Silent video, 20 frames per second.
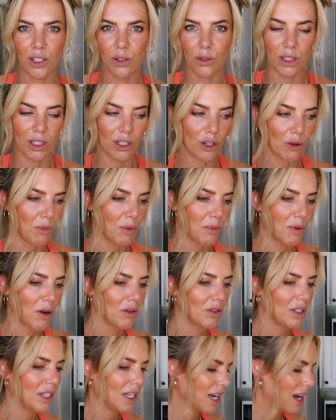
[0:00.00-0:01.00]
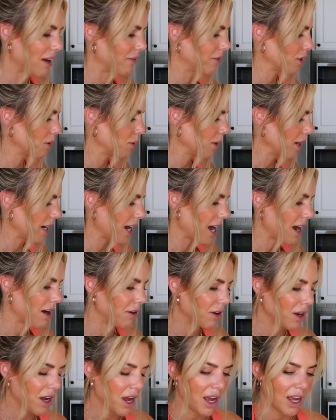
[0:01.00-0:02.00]
do a scoop of protein after
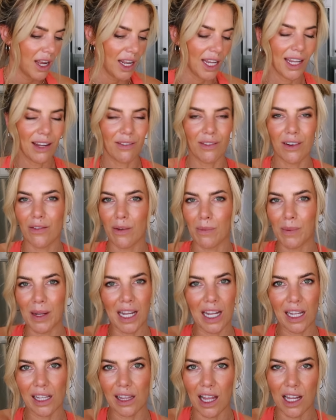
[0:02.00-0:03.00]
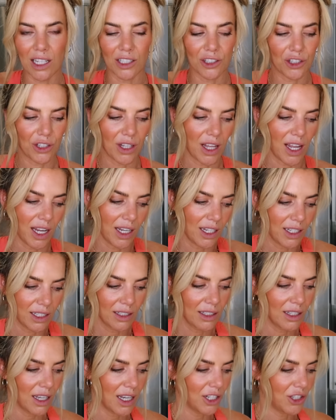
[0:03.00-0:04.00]
workout. Even if I'm gonna eat lunch, like,
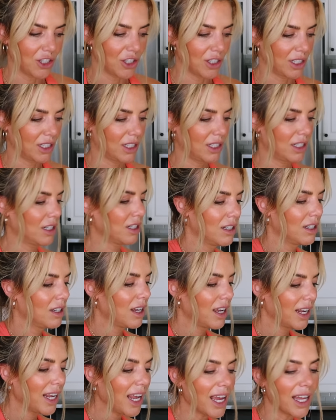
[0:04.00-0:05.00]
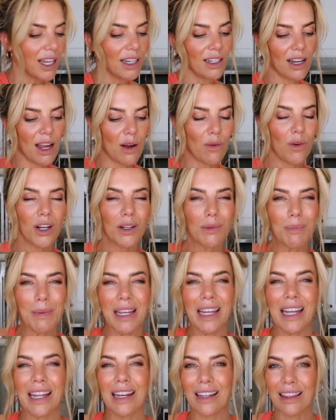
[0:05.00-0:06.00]
I just, again, I wanna be
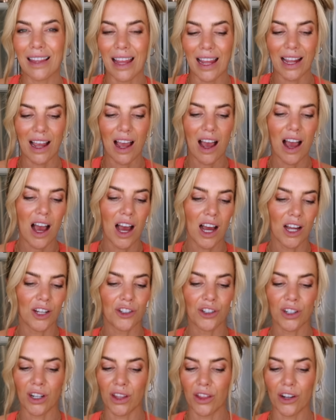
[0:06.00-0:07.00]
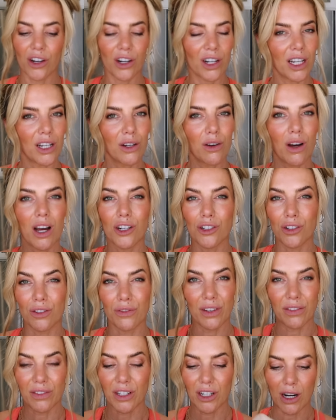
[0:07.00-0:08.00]
getting like one hundred thirty to one hundred
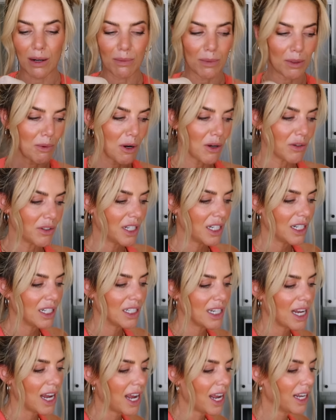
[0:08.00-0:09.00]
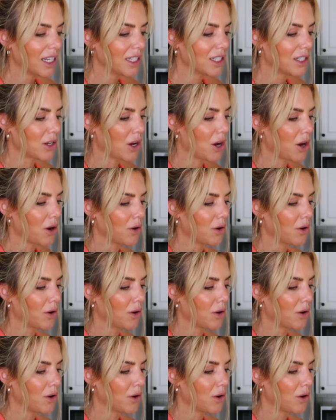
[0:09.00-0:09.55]
fifty grams of protein a day, so